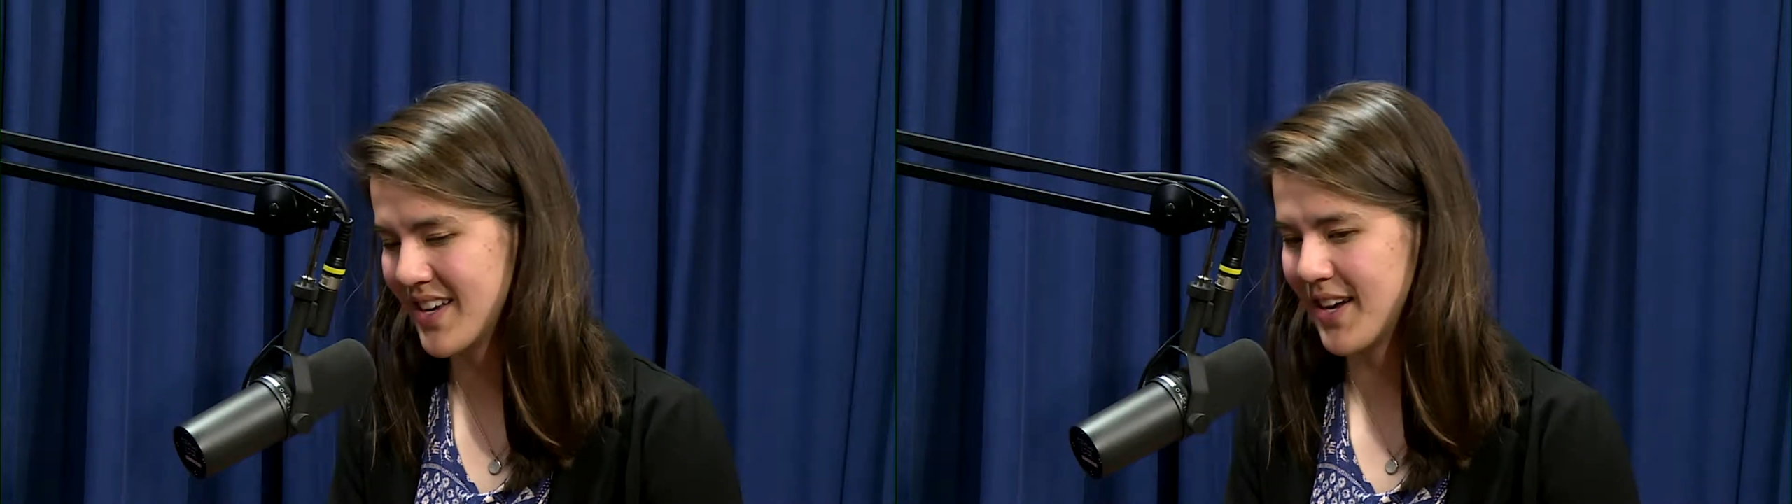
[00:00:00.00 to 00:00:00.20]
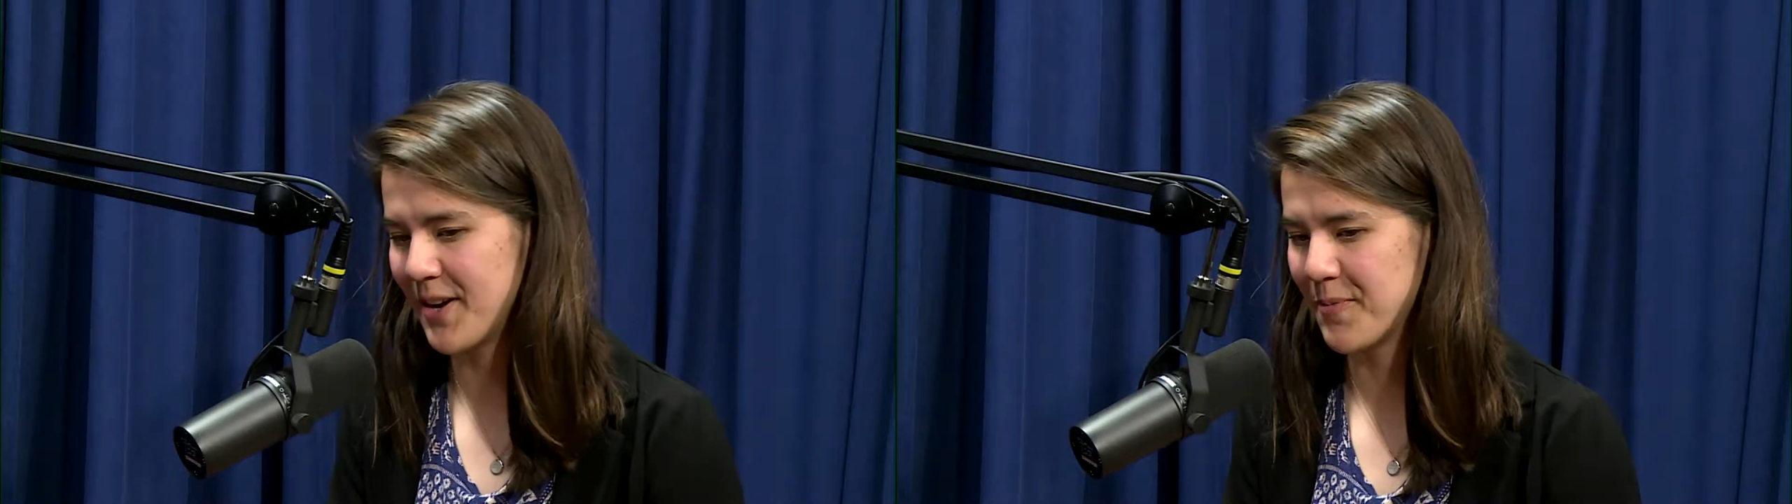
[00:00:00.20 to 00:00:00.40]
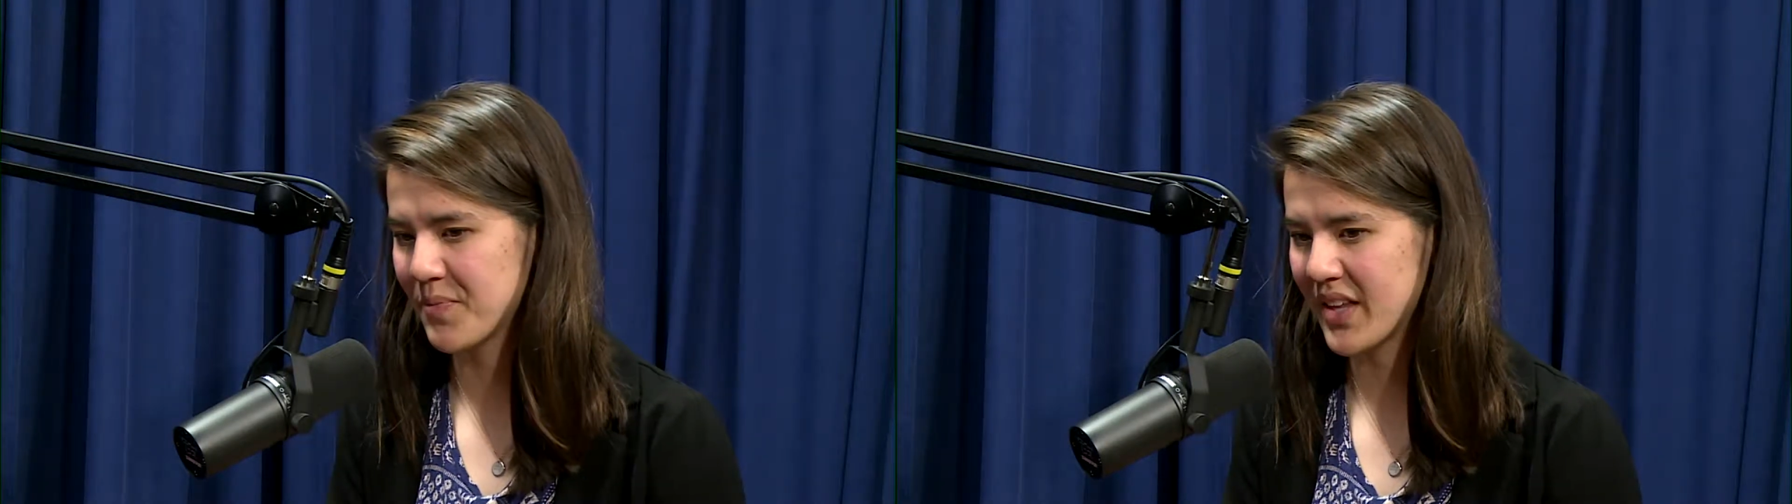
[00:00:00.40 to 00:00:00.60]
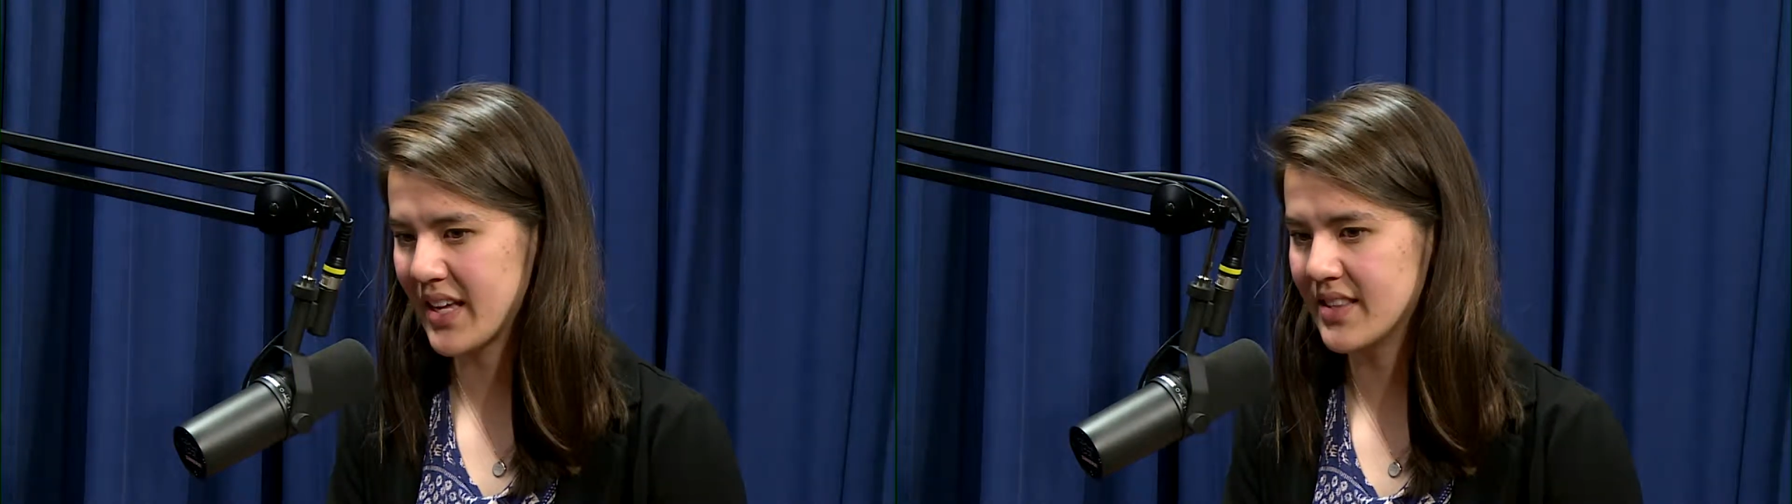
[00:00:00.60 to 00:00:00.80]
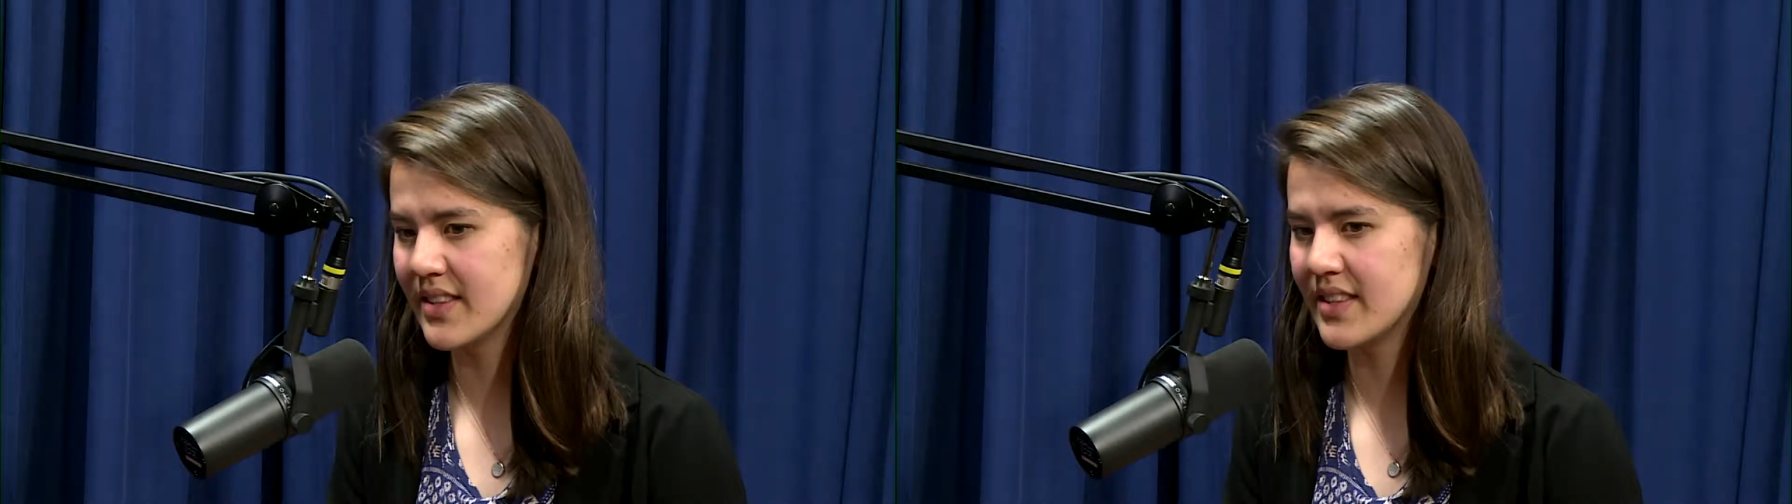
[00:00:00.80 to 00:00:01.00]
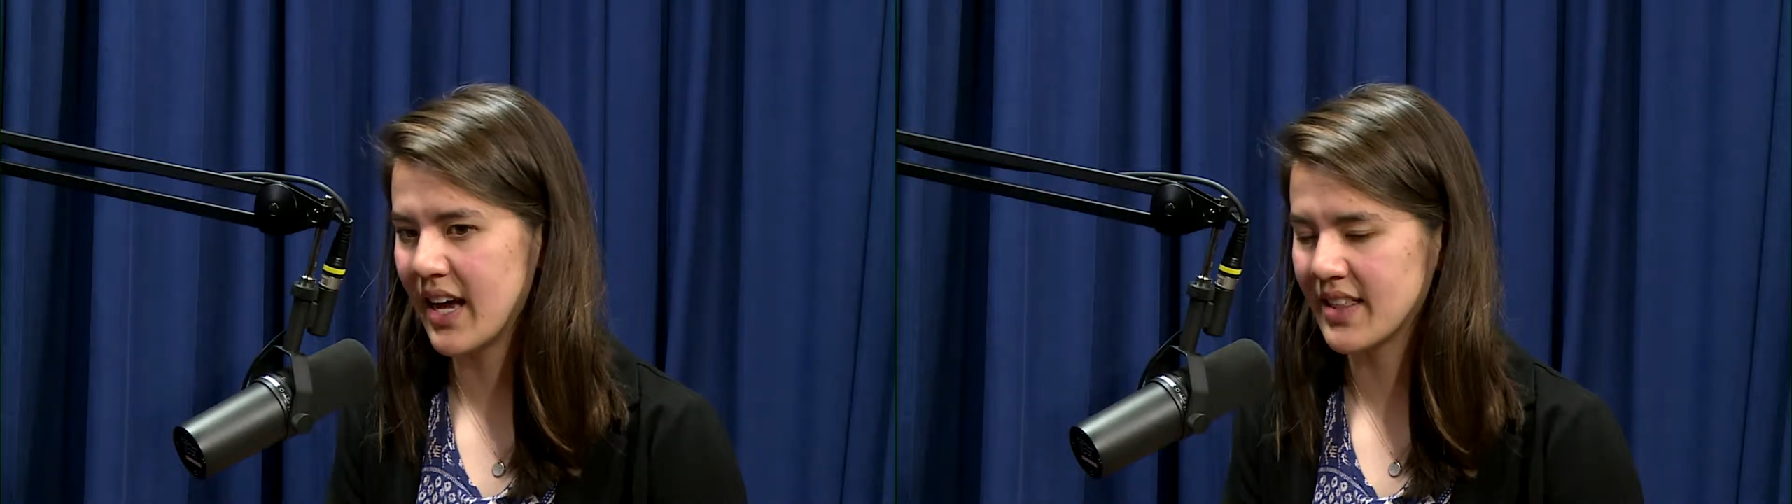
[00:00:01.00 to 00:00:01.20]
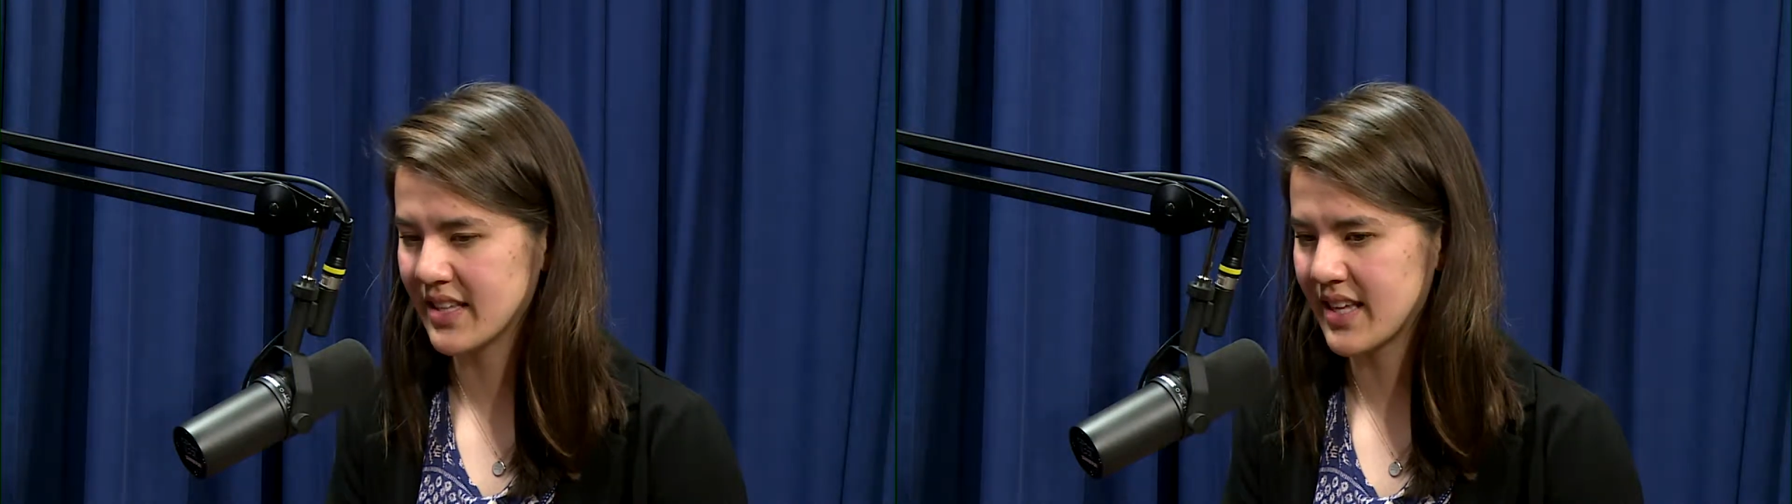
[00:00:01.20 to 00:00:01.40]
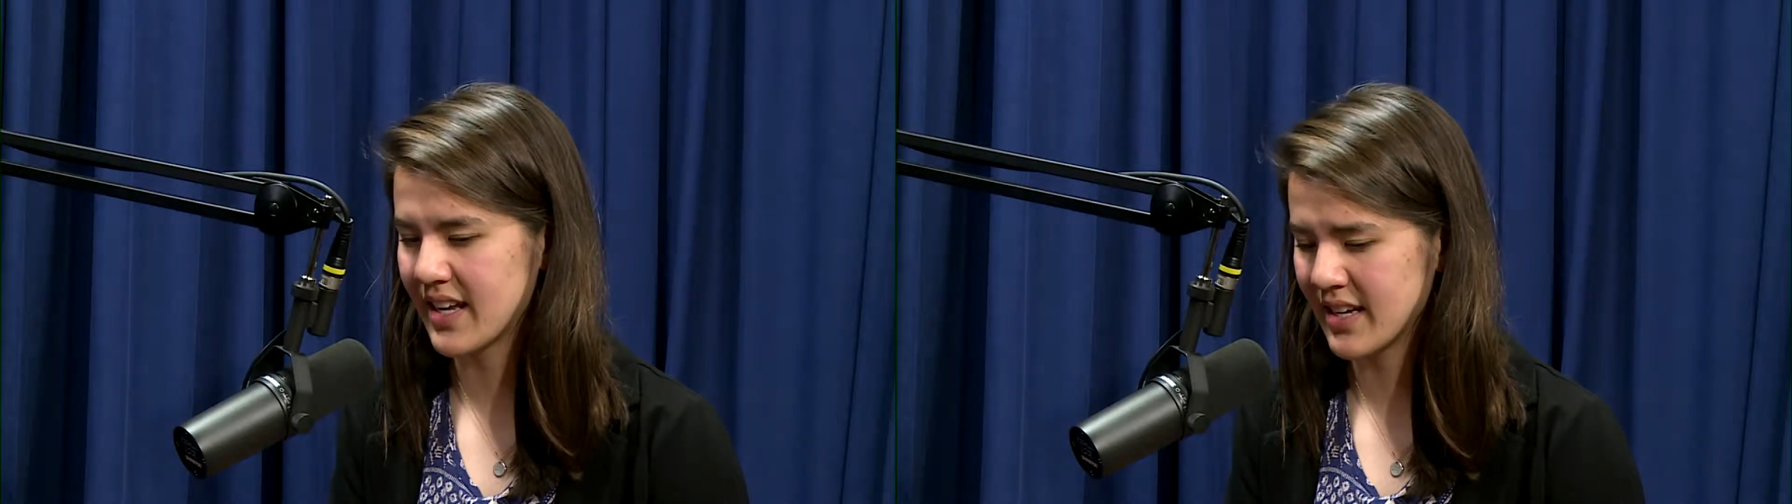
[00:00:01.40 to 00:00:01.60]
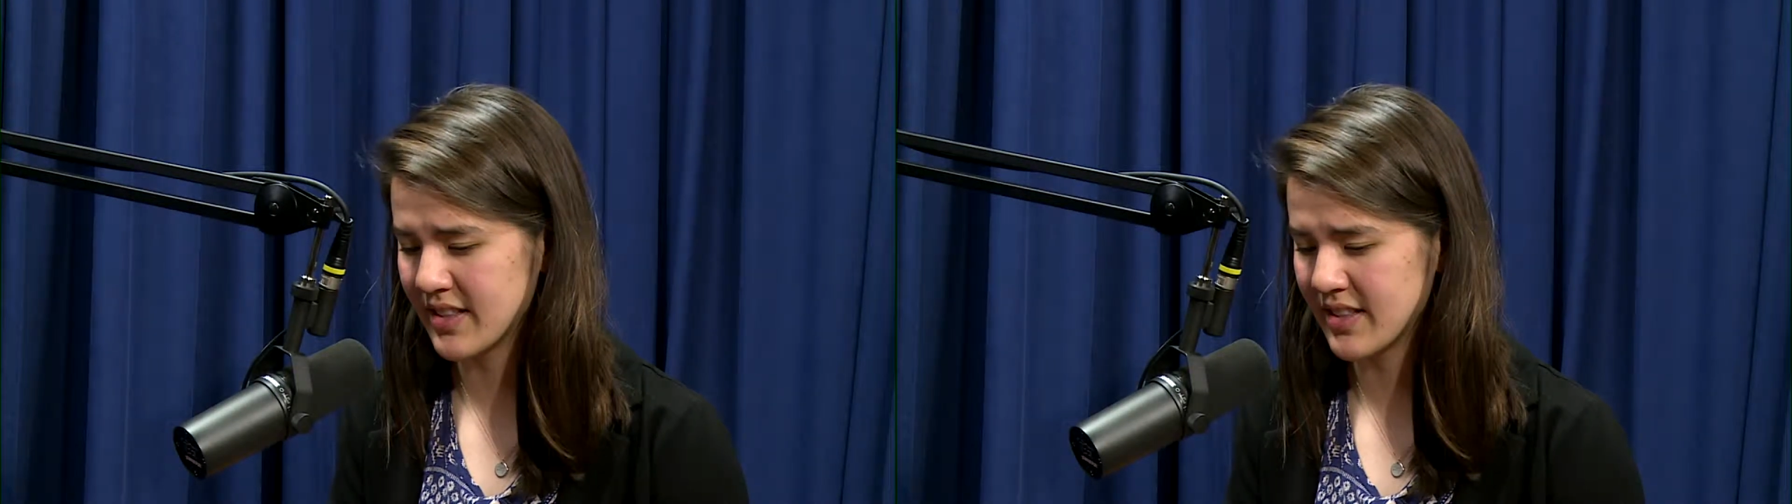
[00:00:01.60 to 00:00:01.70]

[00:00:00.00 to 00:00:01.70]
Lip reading: And I think that